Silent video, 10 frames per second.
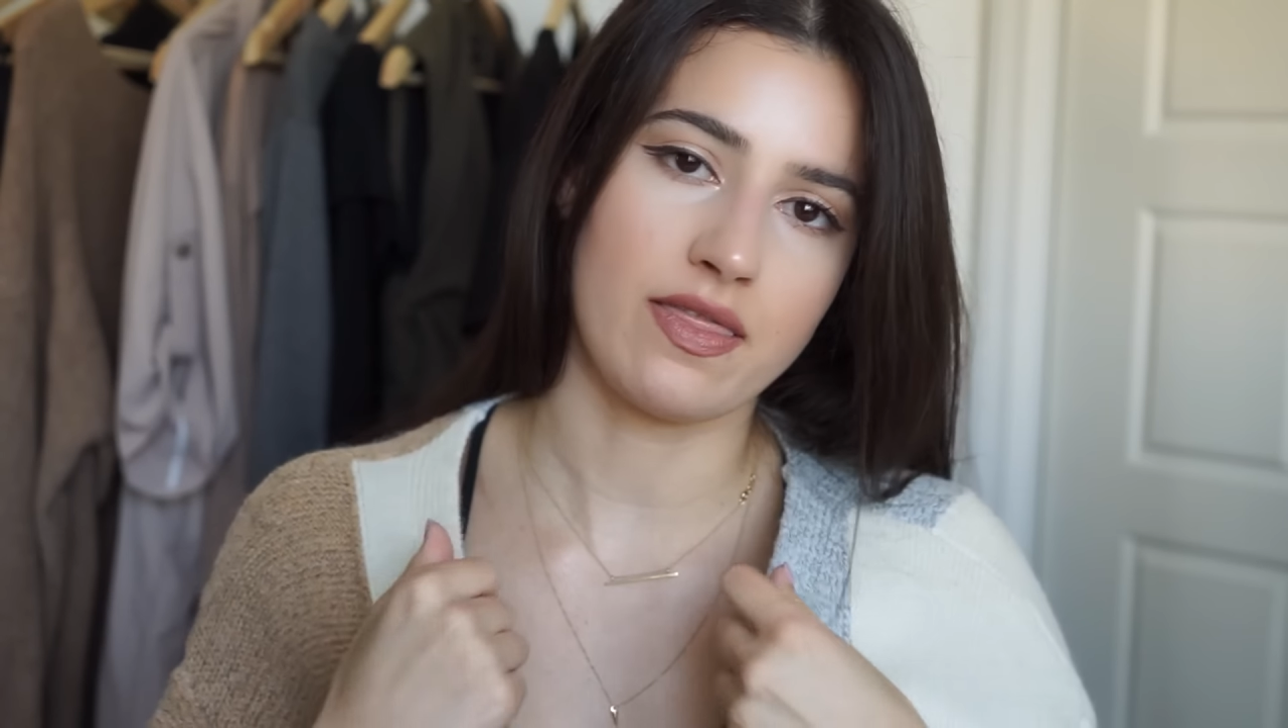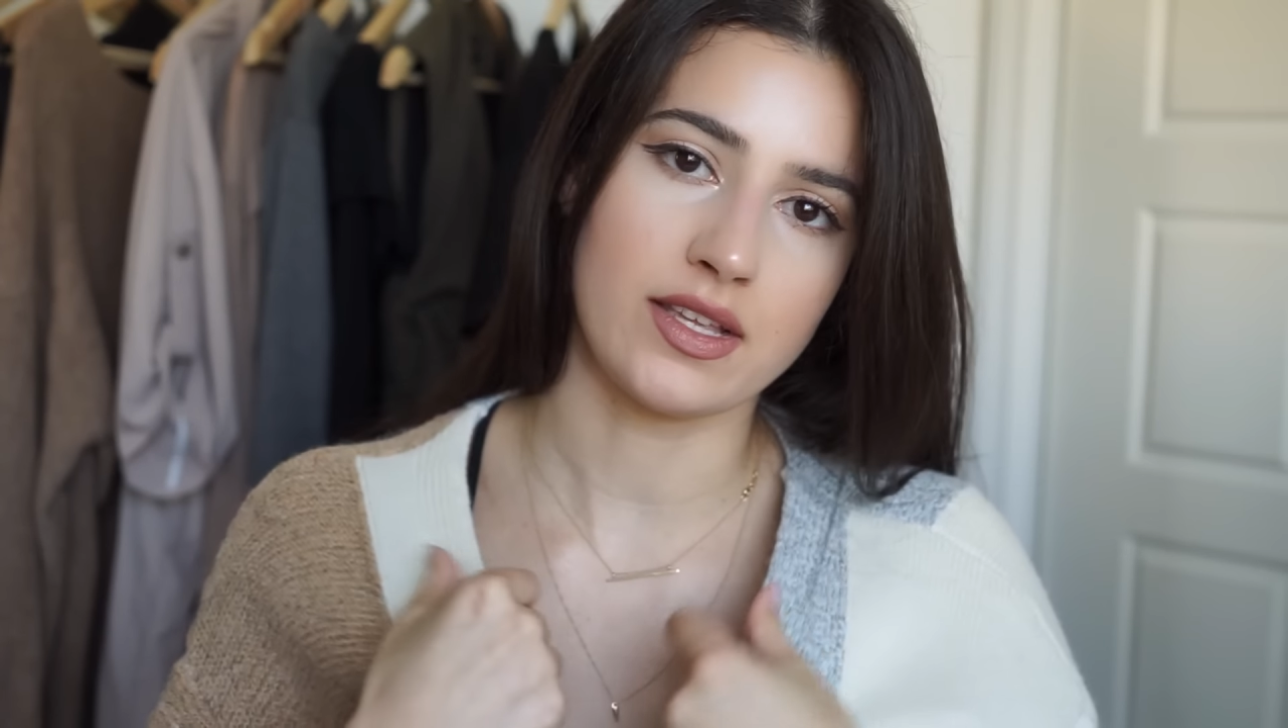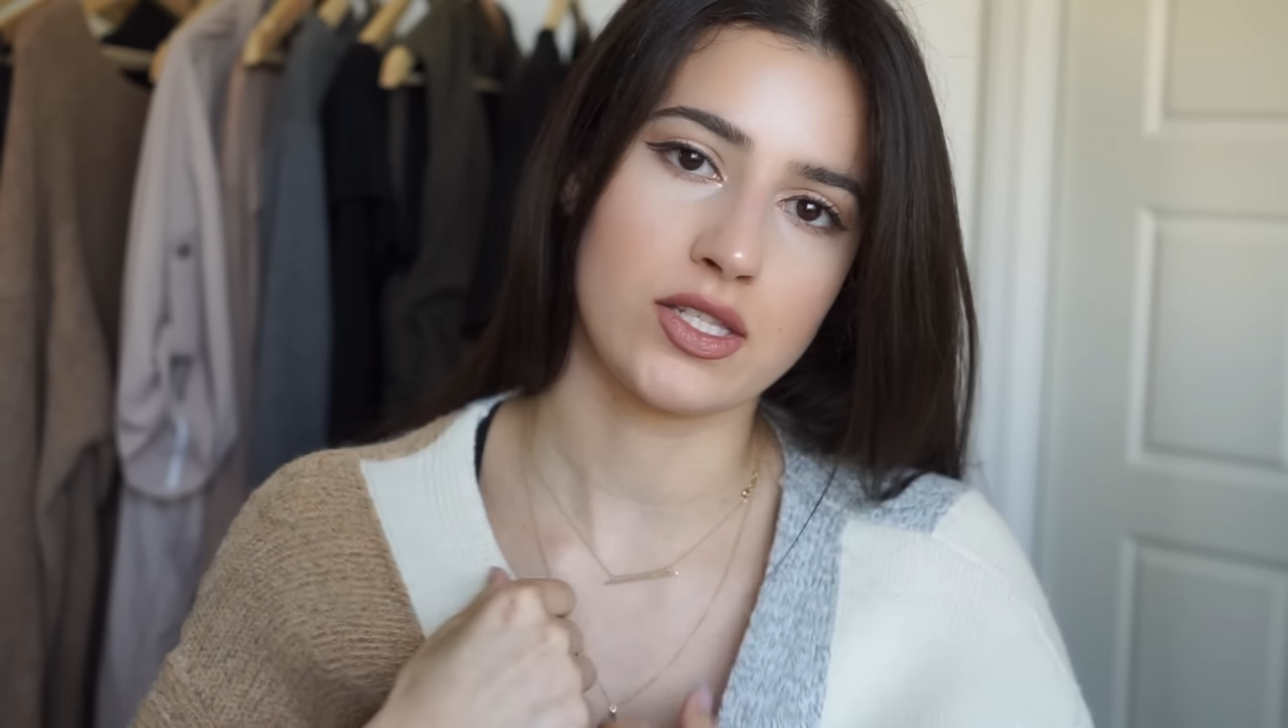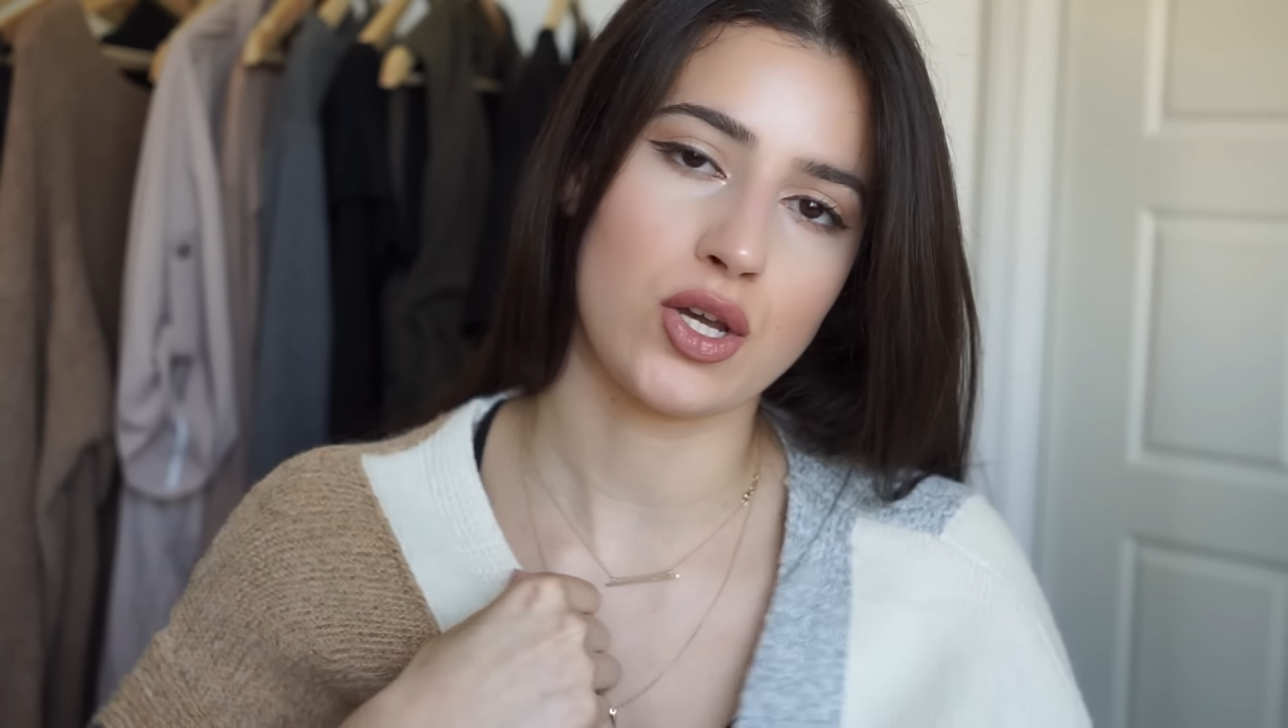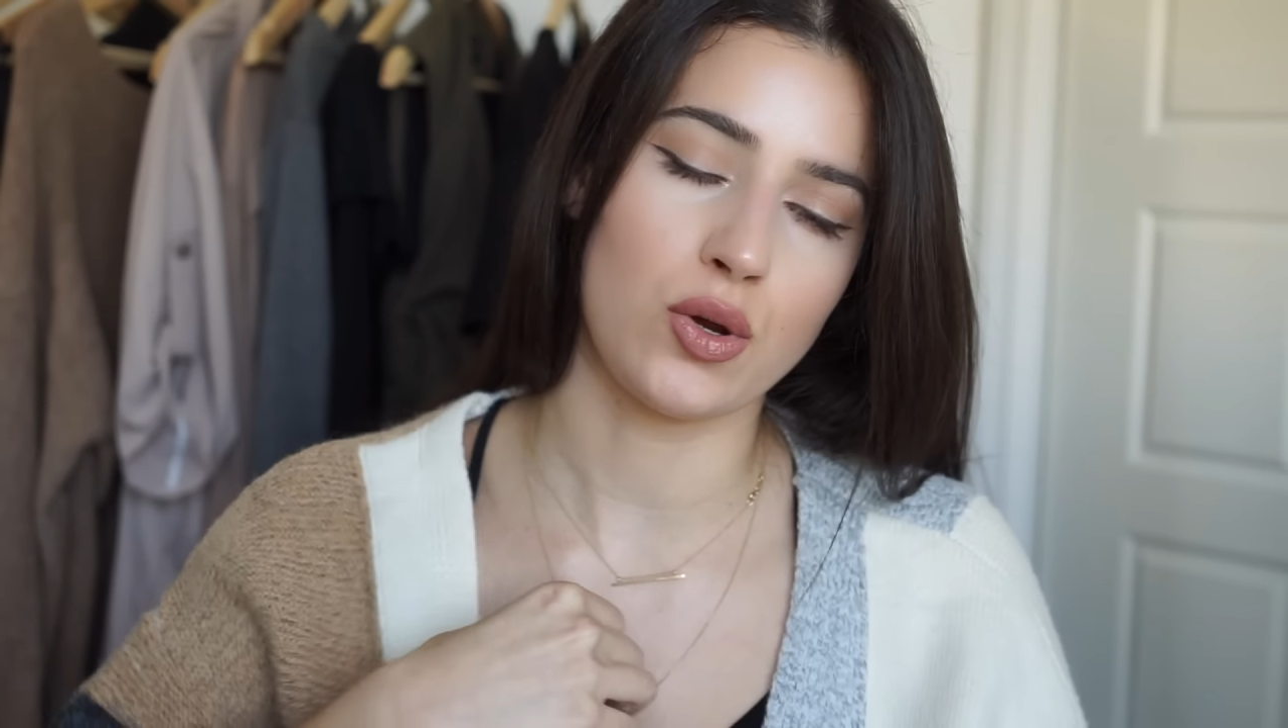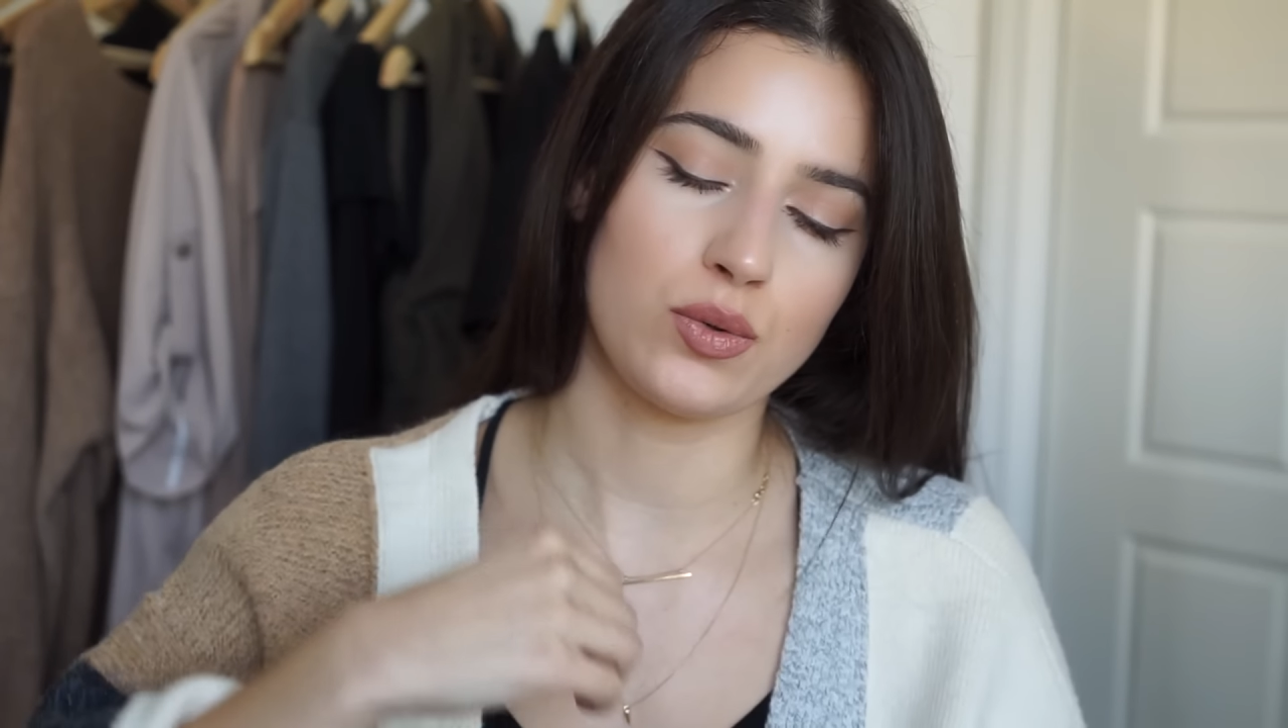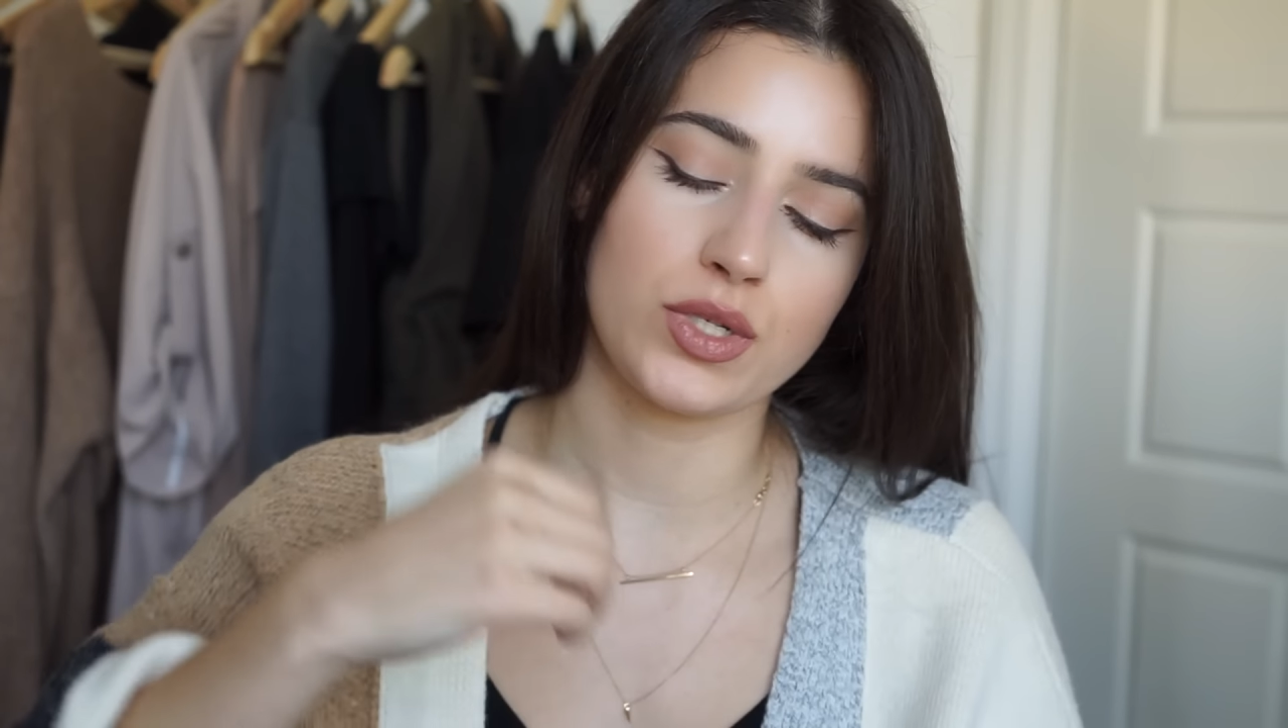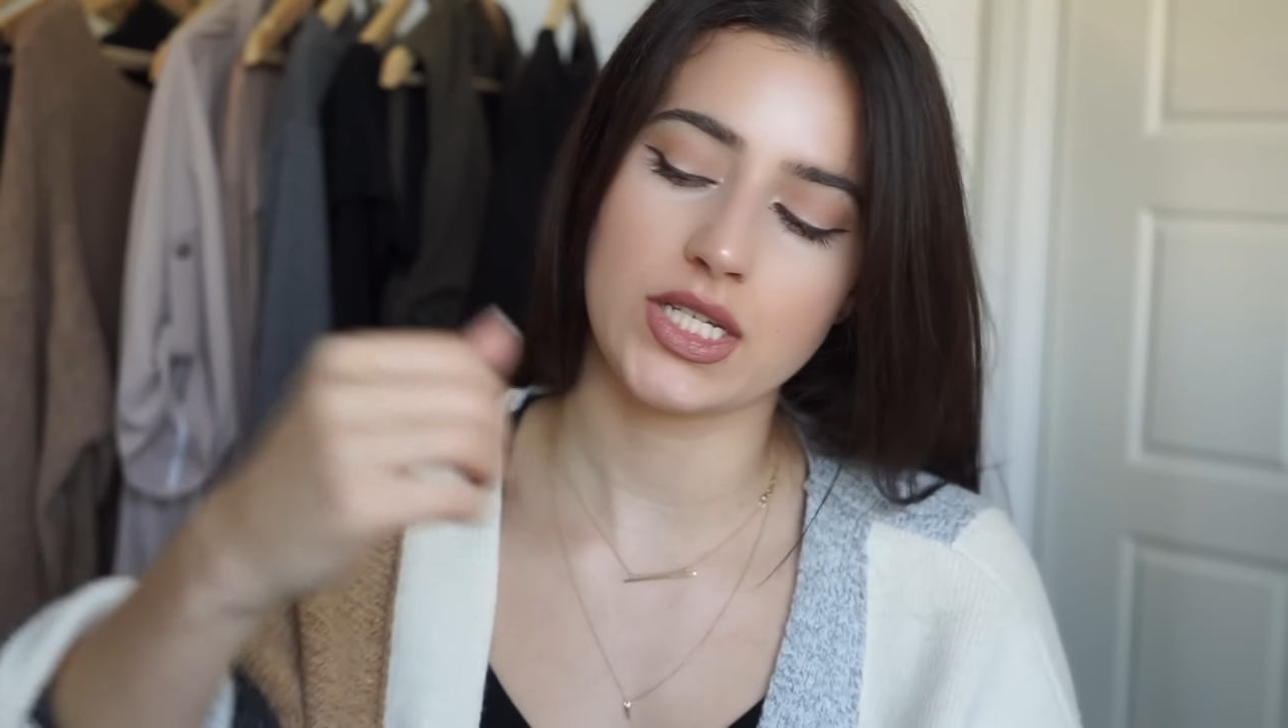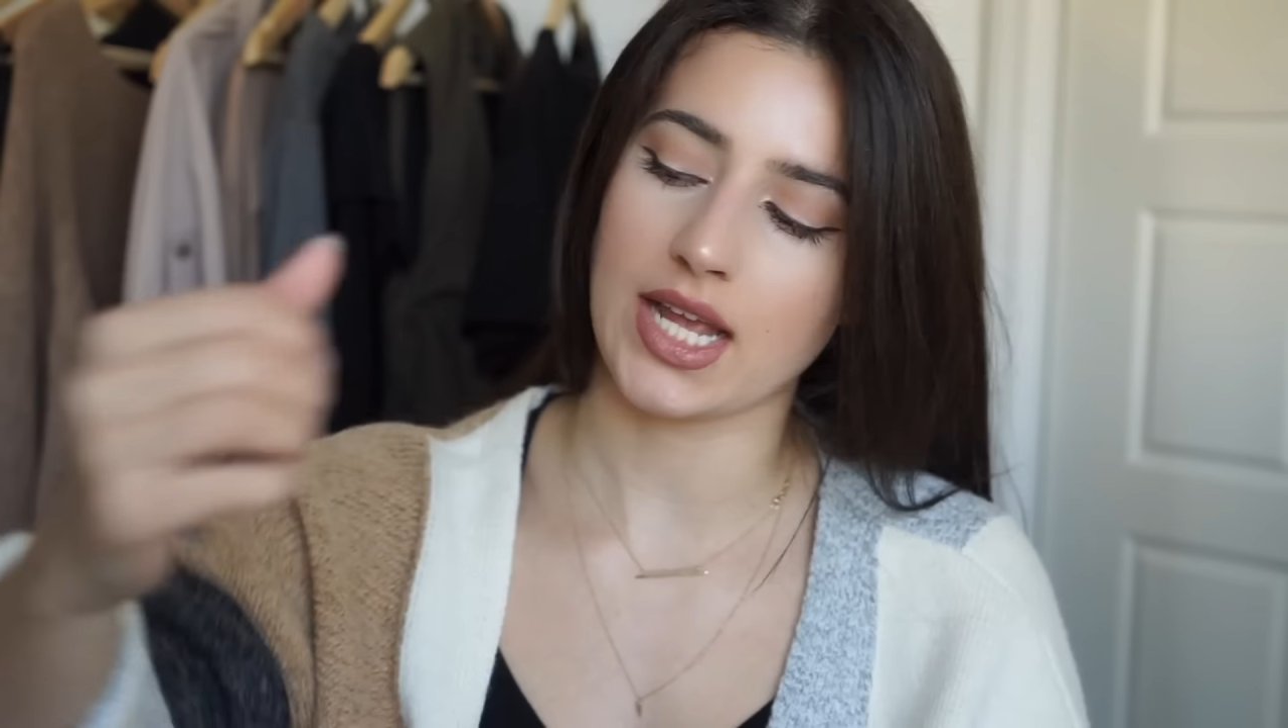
this coat,